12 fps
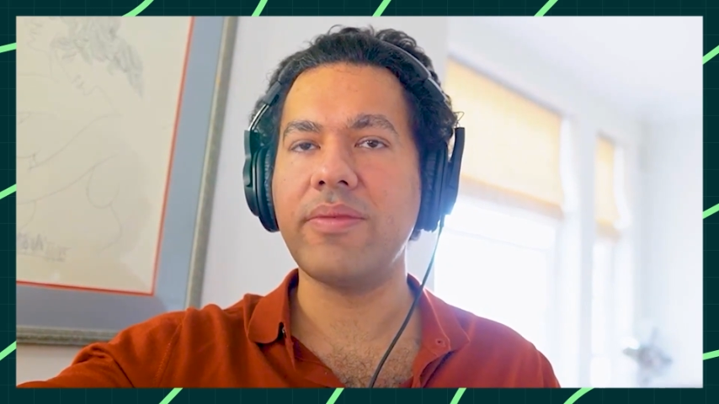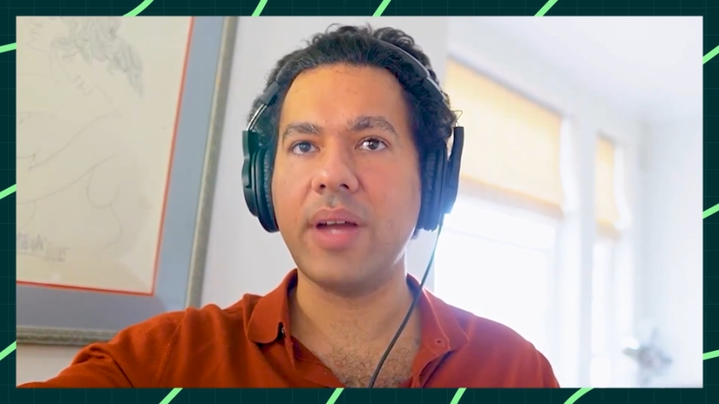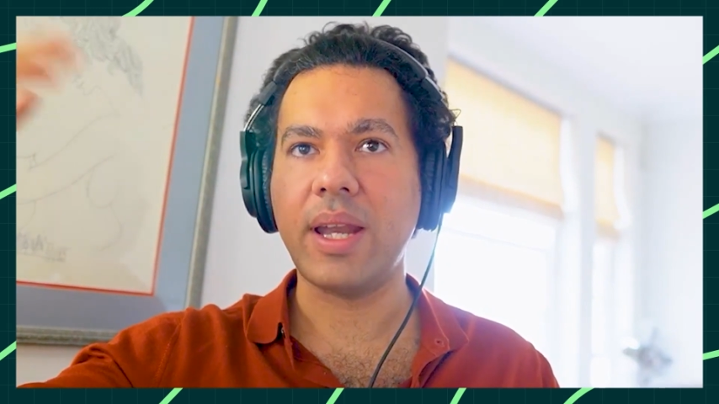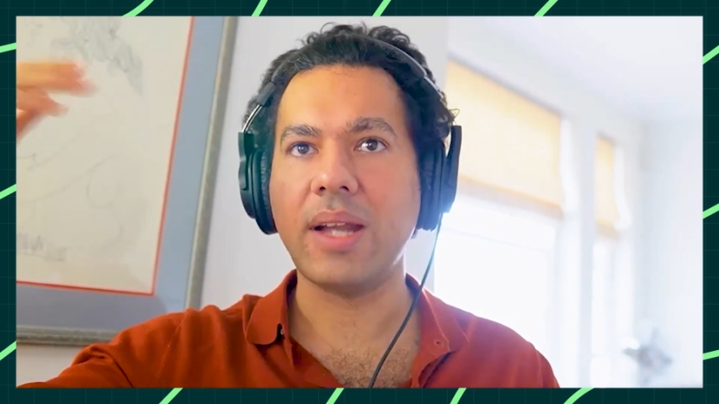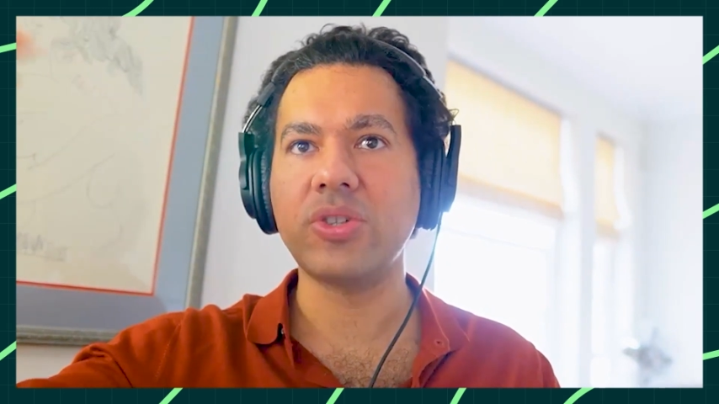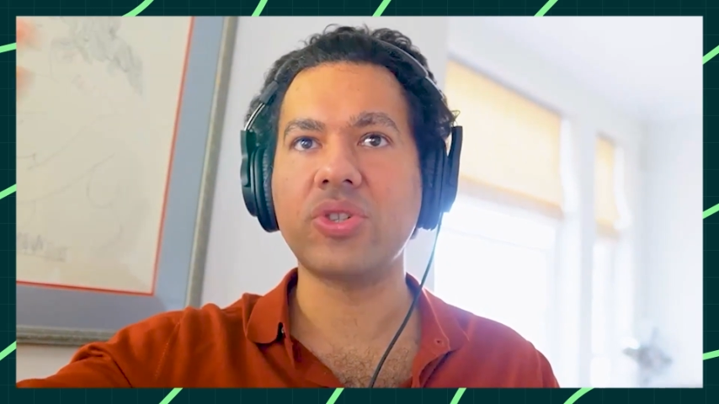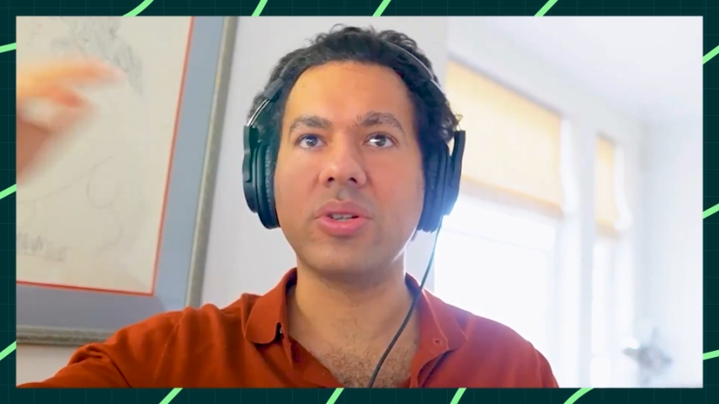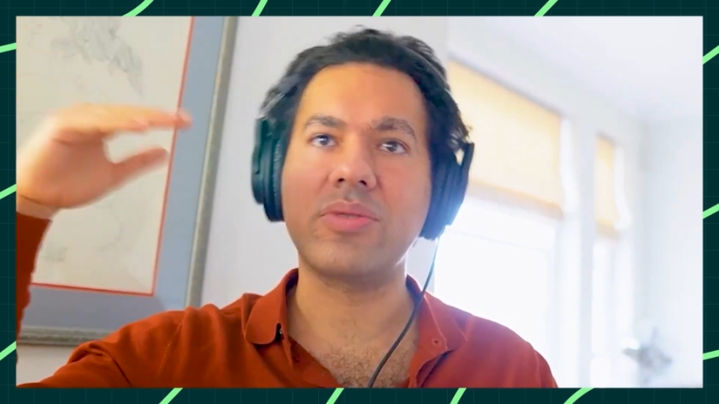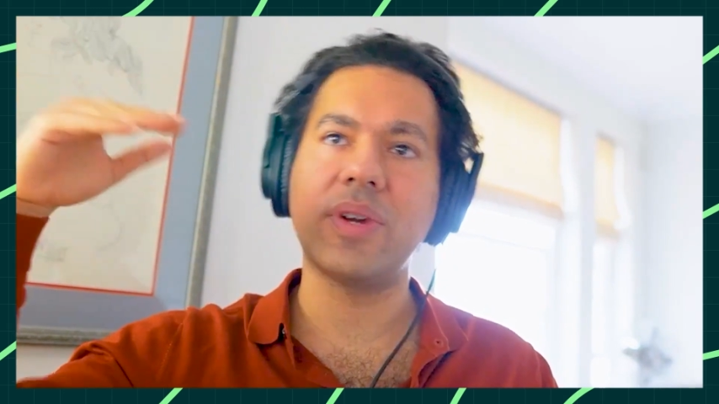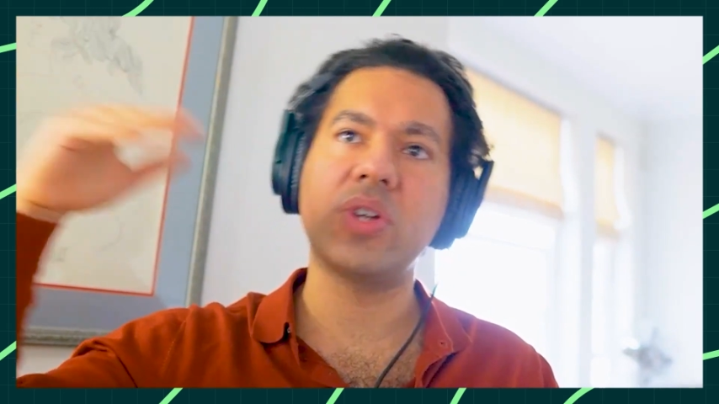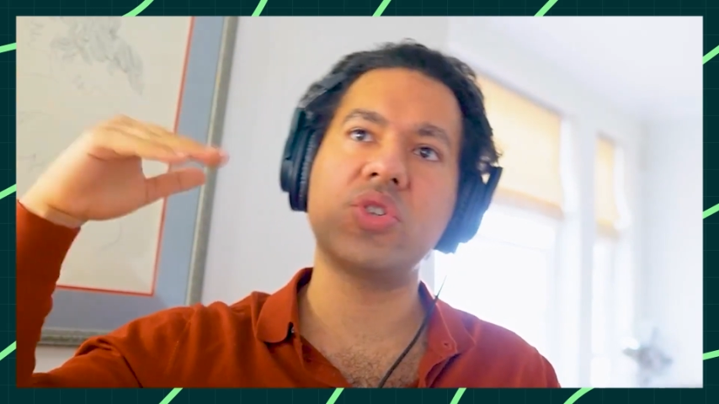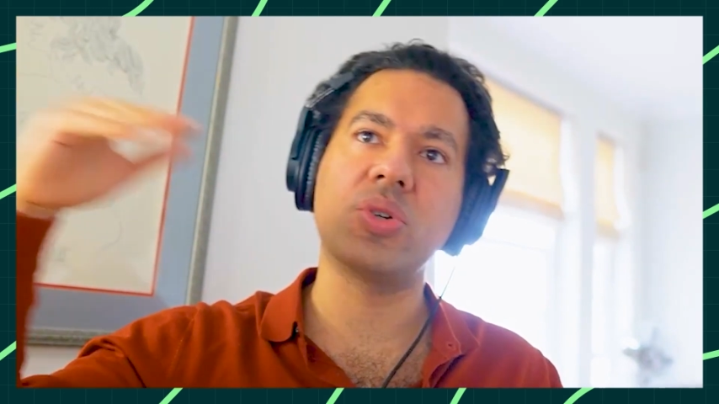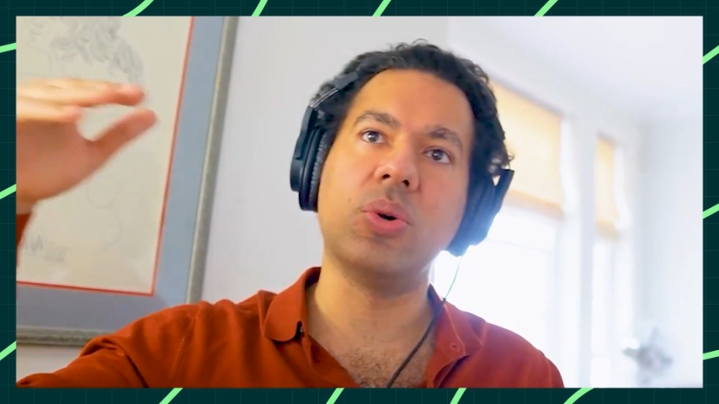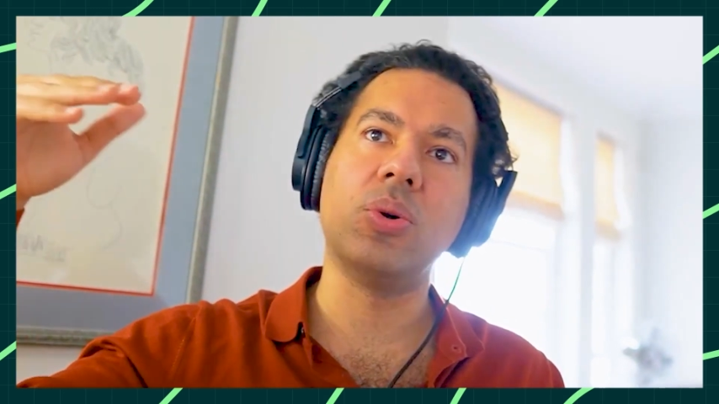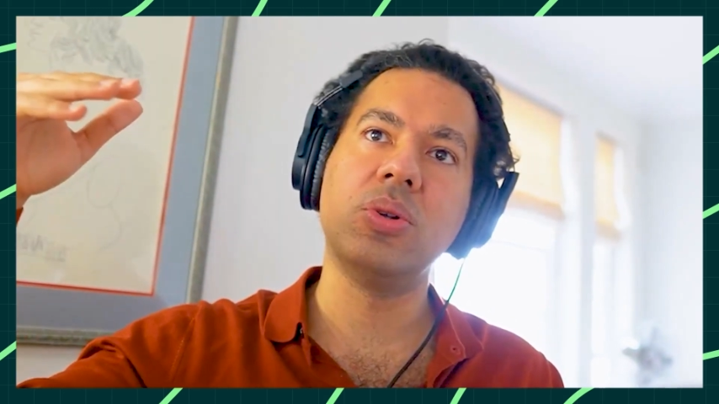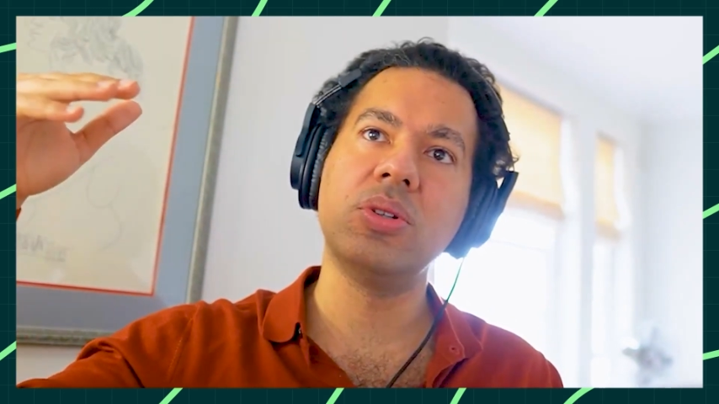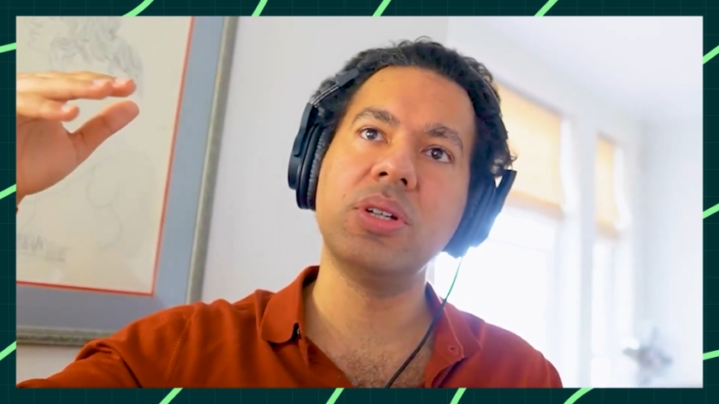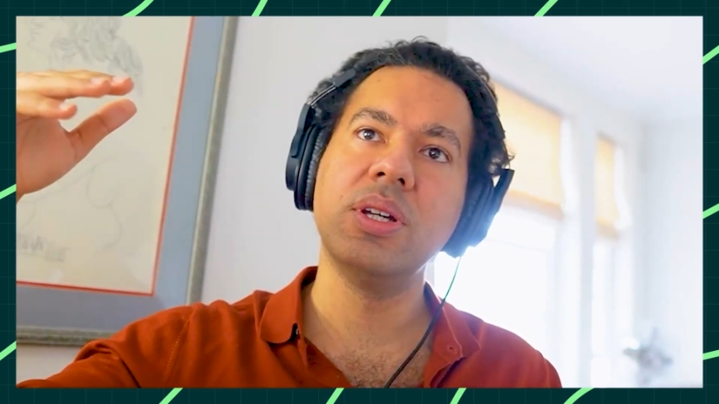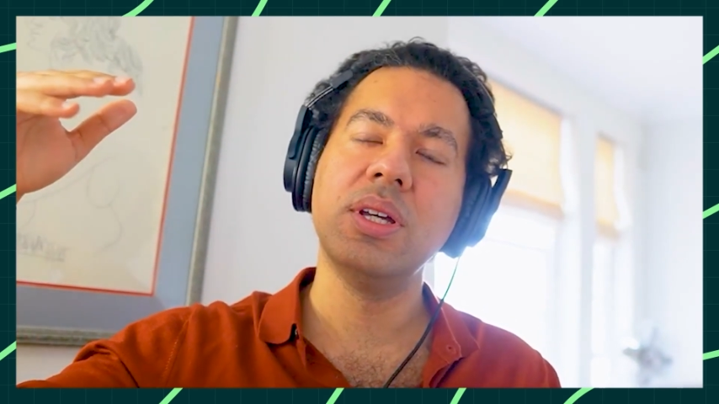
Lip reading: financial threshold